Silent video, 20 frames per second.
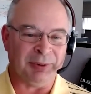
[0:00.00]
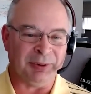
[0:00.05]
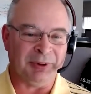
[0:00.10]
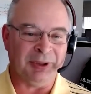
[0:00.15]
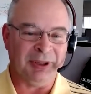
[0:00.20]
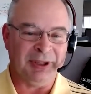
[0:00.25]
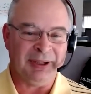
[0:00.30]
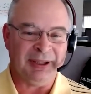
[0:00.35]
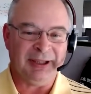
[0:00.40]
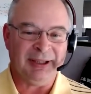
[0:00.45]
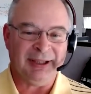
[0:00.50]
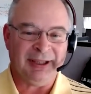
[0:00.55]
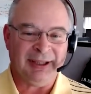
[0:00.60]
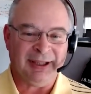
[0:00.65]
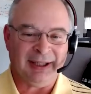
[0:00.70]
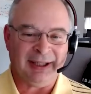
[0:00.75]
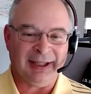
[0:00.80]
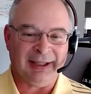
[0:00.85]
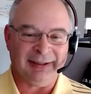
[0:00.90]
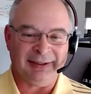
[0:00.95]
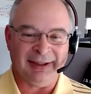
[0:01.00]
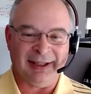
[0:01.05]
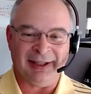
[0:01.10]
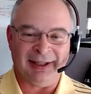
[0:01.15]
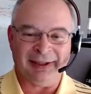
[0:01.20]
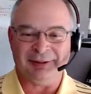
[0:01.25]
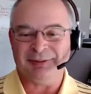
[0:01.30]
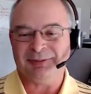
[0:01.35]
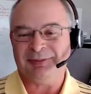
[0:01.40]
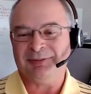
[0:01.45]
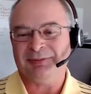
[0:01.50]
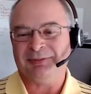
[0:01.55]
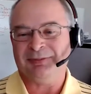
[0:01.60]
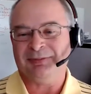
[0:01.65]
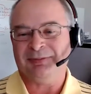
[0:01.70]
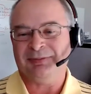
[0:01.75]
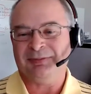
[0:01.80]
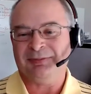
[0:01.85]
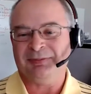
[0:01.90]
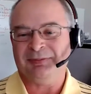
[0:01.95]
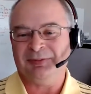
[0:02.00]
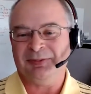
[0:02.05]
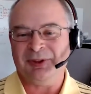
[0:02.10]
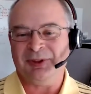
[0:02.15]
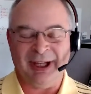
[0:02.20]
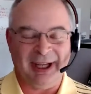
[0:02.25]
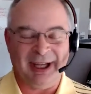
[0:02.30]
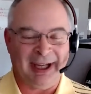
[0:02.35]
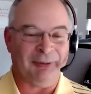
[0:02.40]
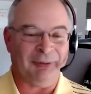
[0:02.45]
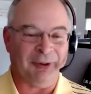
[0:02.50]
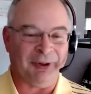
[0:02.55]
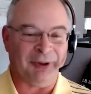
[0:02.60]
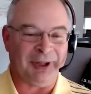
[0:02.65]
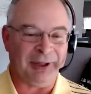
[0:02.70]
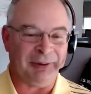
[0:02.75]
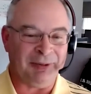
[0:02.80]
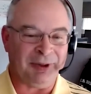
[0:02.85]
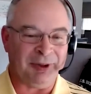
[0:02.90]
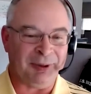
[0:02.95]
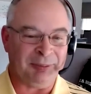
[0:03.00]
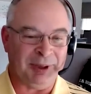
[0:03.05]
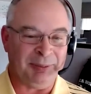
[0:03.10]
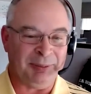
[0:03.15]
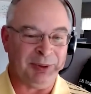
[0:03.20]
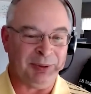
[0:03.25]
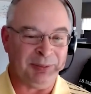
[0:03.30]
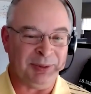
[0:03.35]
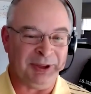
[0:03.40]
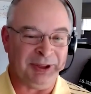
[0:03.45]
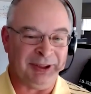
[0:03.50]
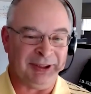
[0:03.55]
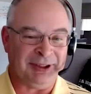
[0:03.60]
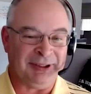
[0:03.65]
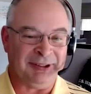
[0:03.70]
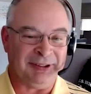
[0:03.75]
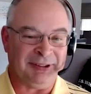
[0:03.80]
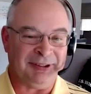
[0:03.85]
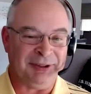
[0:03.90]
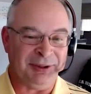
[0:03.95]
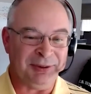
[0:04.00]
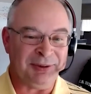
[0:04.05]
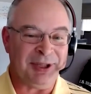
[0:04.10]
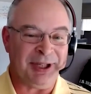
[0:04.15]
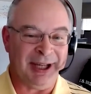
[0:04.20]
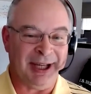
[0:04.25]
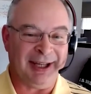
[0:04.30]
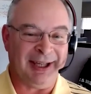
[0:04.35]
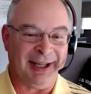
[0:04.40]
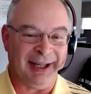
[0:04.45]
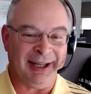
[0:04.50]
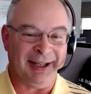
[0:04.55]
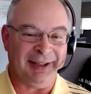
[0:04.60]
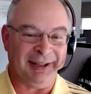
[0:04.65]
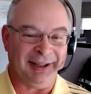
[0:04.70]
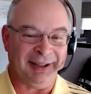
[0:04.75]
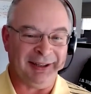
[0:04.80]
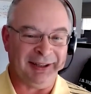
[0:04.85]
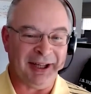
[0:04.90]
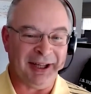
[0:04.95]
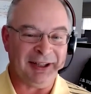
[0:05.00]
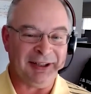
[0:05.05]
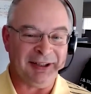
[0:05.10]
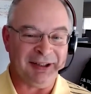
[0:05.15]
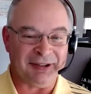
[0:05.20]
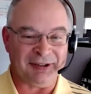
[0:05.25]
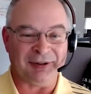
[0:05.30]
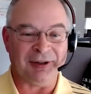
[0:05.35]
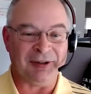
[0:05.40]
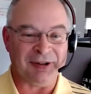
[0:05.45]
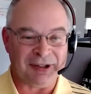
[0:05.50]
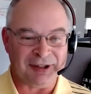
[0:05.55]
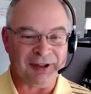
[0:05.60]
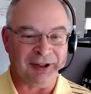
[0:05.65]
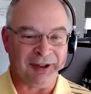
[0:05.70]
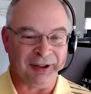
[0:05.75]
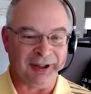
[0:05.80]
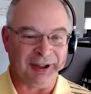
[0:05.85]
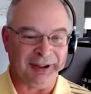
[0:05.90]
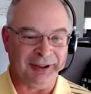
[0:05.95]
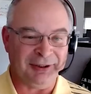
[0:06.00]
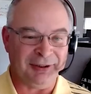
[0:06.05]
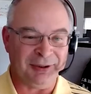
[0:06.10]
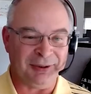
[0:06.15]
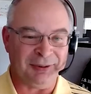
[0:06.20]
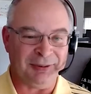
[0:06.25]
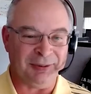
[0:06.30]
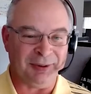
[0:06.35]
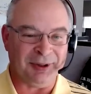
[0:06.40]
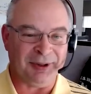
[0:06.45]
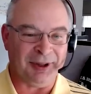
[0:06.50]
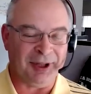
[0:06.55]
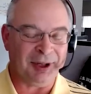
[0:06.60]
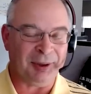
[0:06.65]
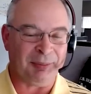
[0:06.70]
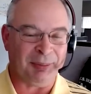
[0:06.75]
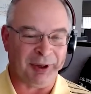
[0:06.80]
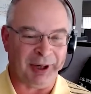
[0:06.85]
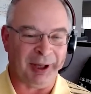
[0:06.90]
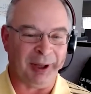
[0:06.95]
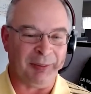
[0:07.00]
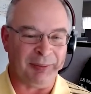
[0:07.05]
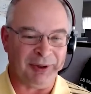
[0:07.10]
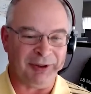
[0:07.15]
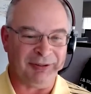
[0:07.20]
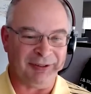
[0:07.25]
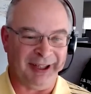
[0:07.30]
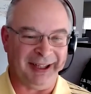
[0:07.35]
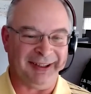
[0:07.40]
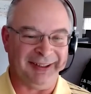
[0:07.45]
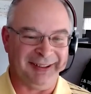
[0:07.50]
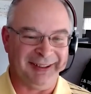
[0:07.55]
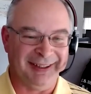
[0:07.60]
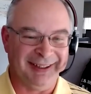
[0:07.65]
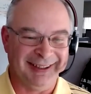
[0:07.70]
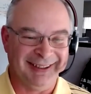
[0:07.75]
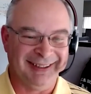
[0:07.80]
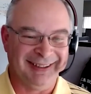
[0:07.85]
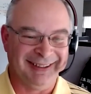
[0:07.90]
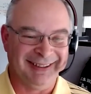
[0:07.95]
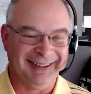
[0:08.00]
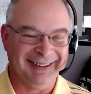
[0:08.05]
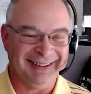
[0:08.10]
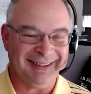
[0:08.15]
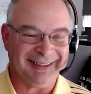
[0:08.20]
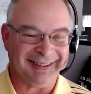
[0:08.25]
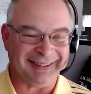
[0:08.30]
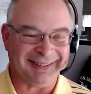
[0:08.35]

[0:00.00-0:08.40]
you hate working with the people because you can't get anything done because they're always calling you with their problem to fix. So it's both good and bad.